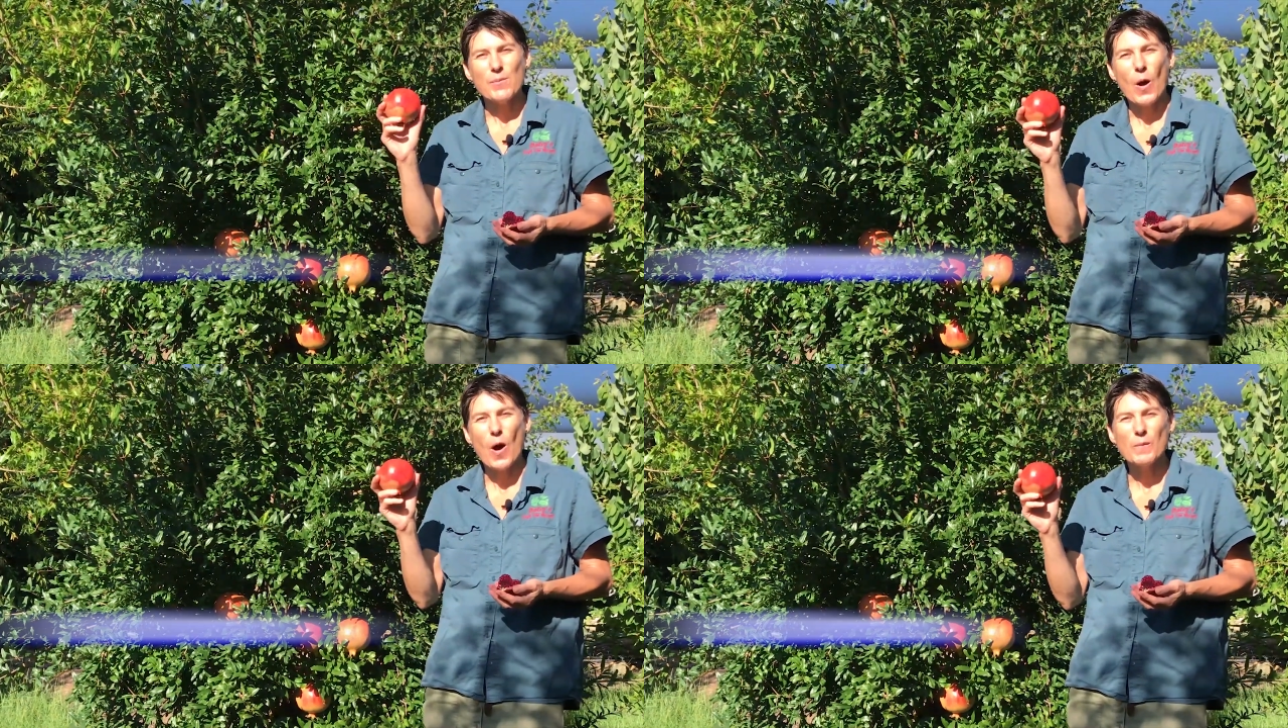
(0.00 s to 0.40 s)

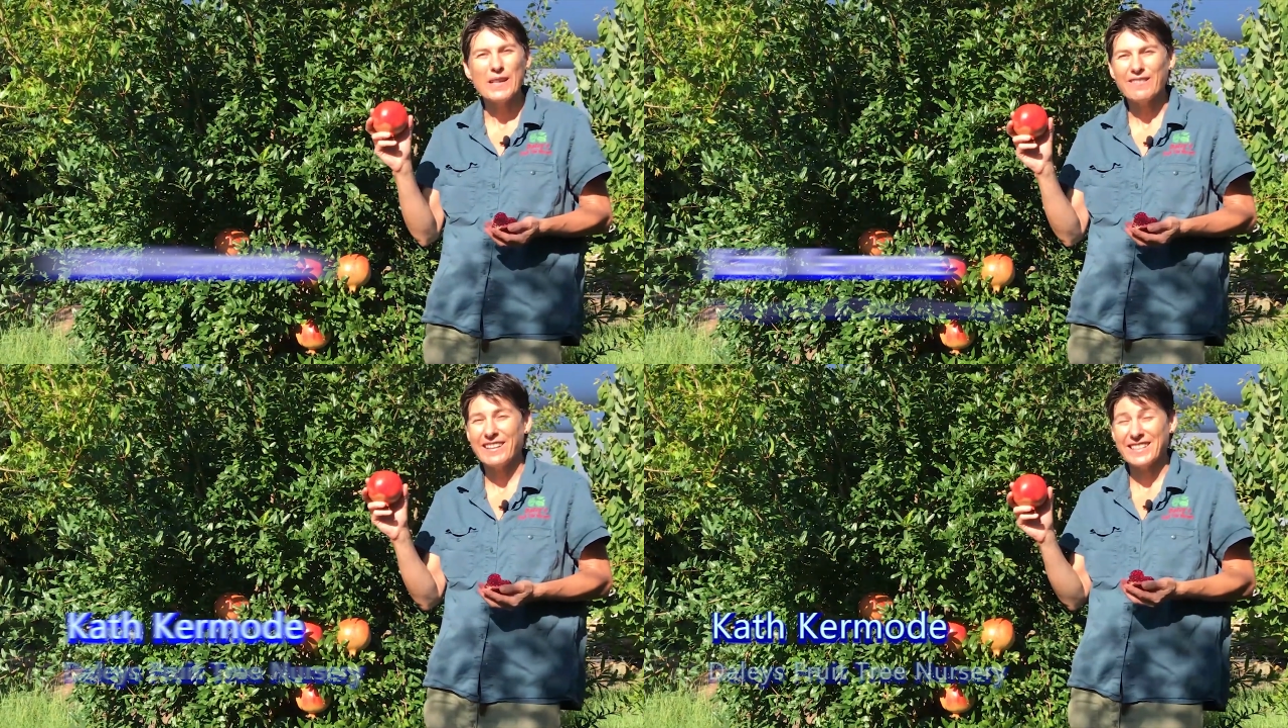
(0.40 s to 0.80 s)

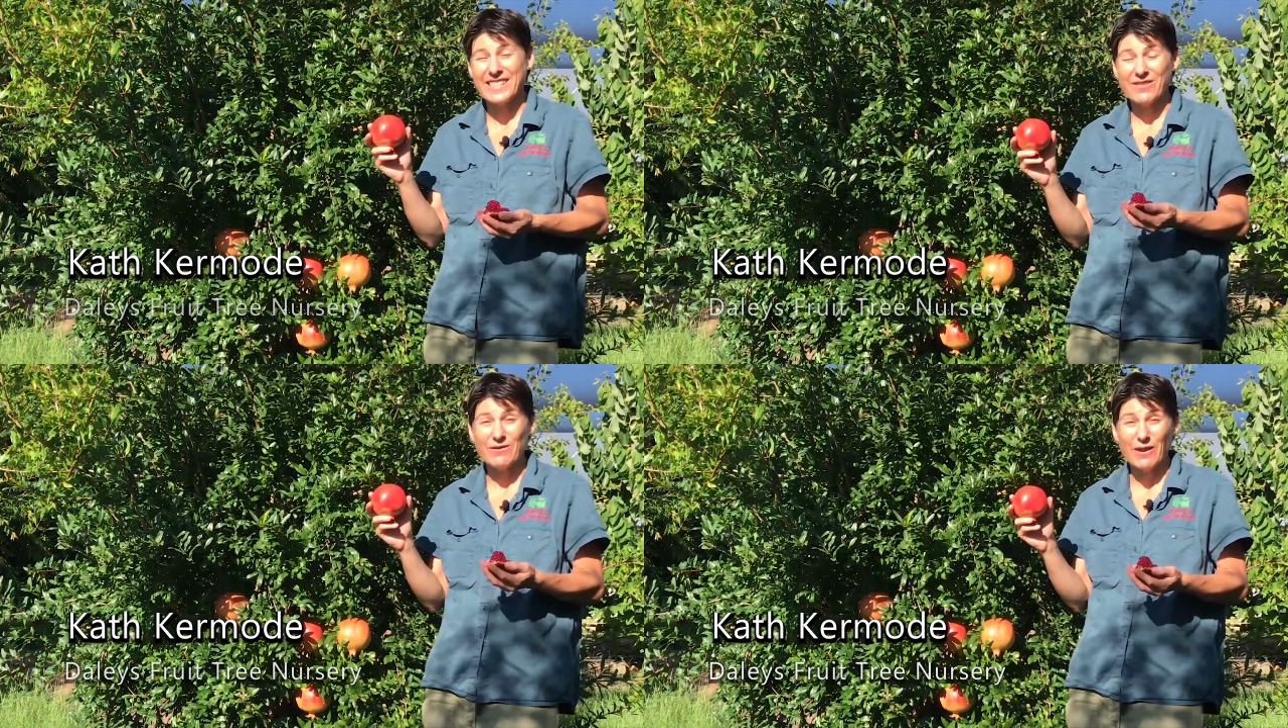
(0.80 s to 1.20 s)

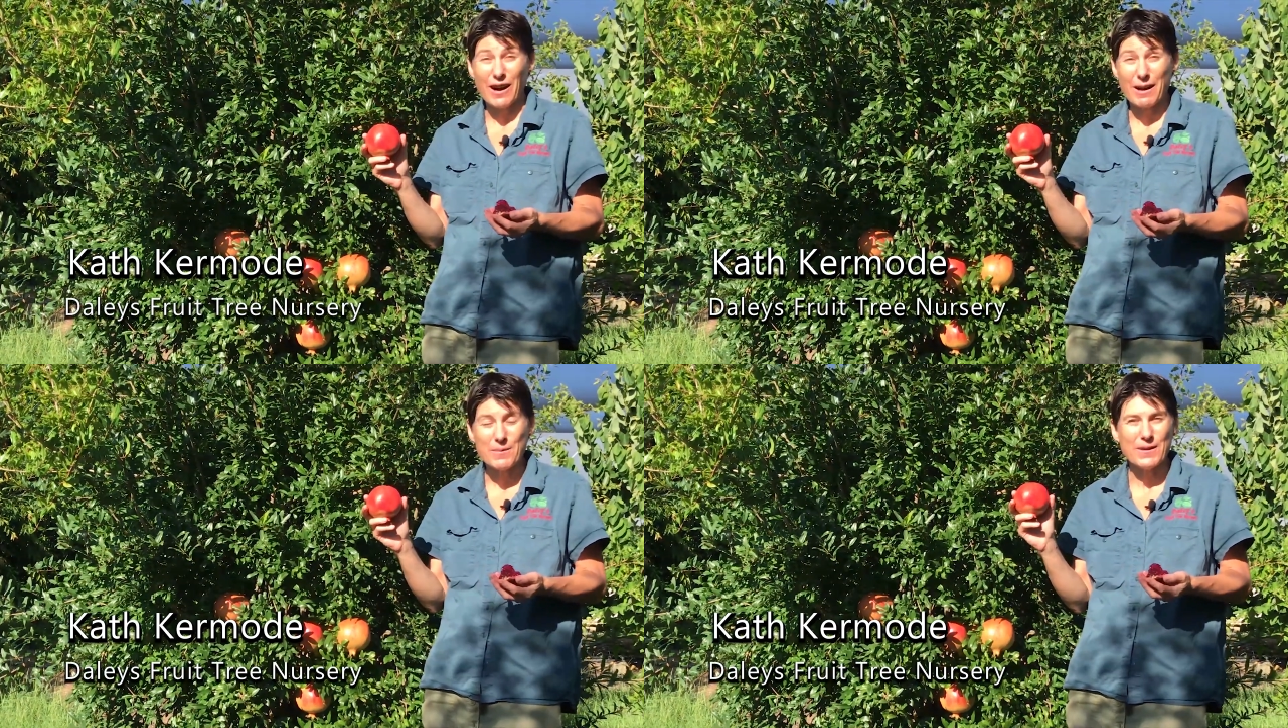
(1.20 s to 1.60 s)
pomegranates are
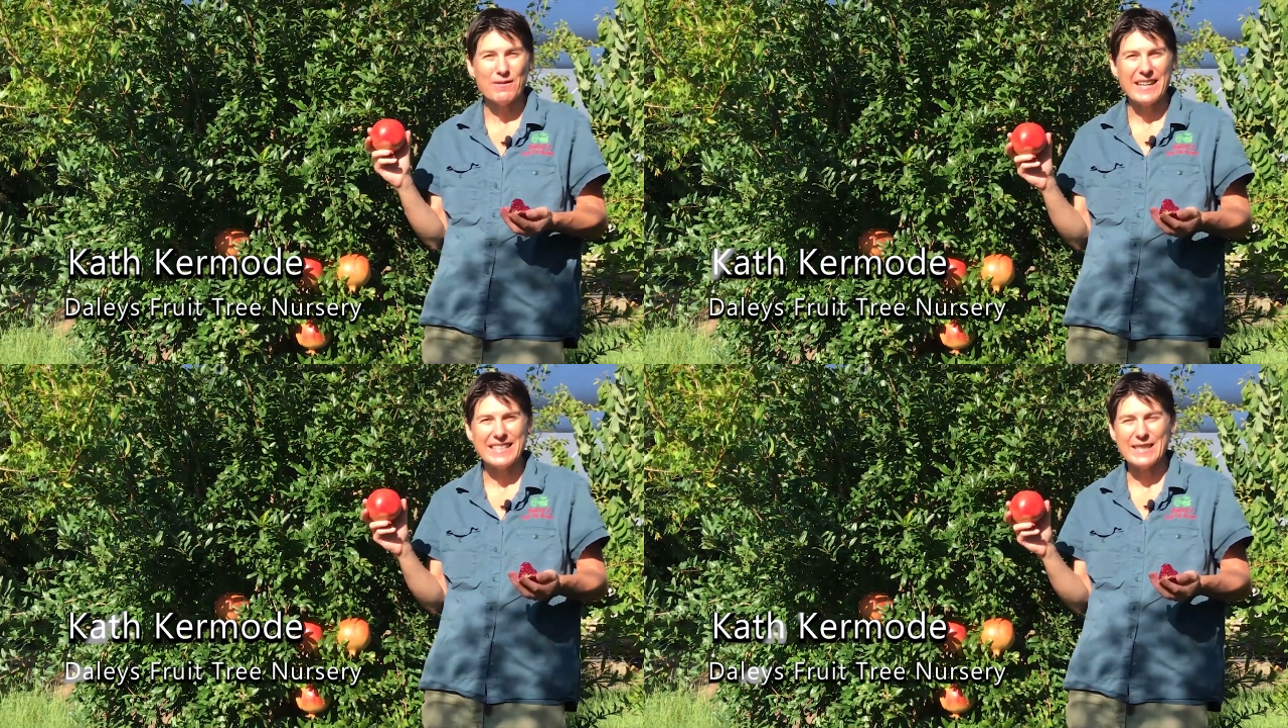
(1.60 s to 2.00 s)
ripe
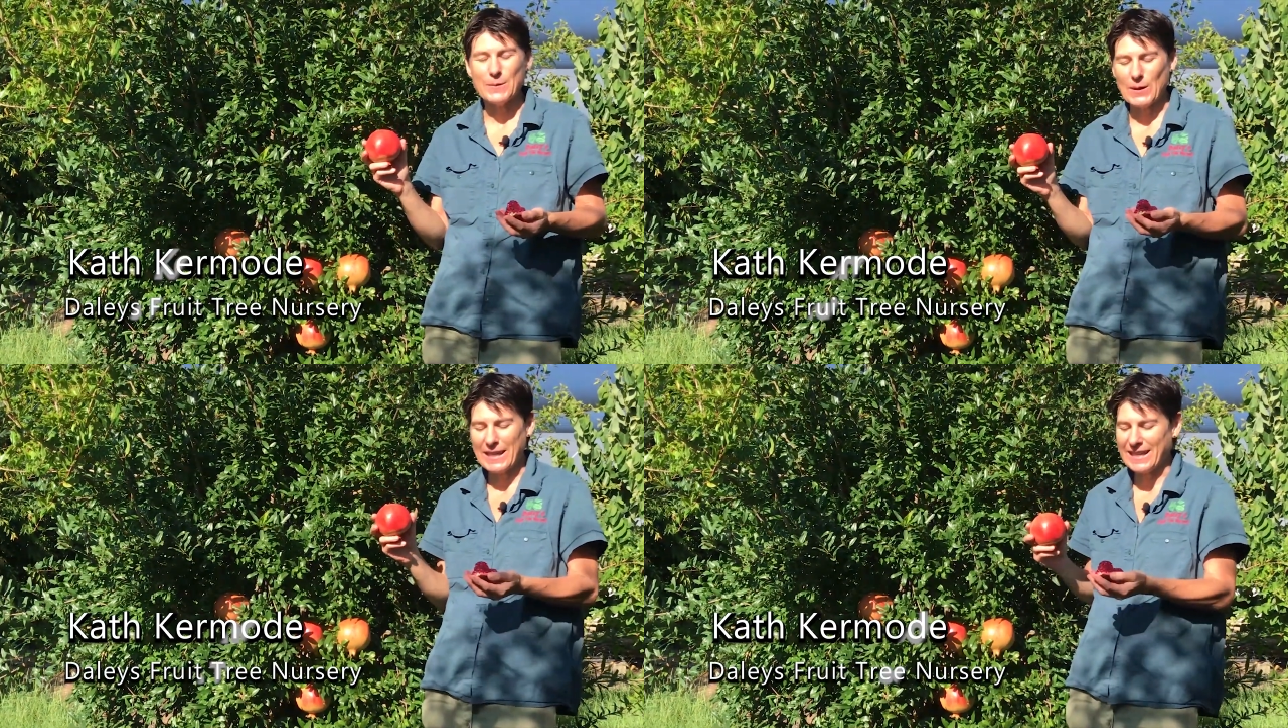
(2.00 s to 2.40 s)
and ready to
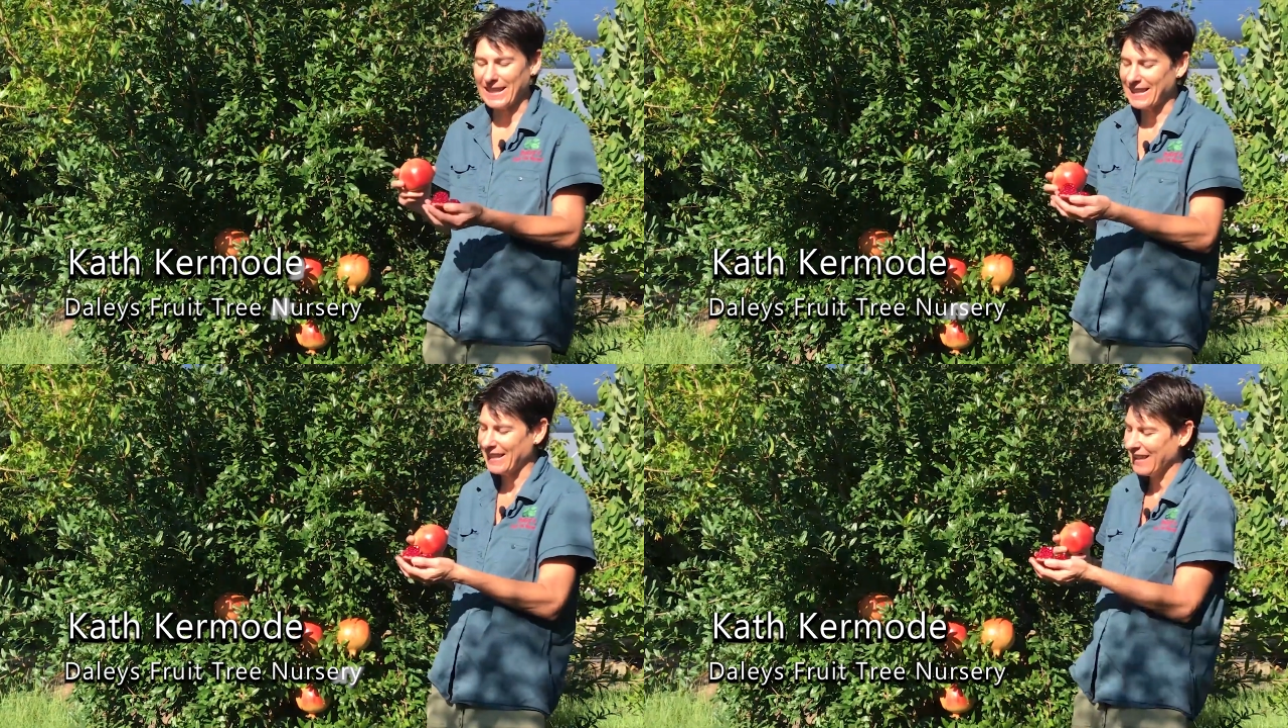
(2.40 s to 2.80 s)
pick.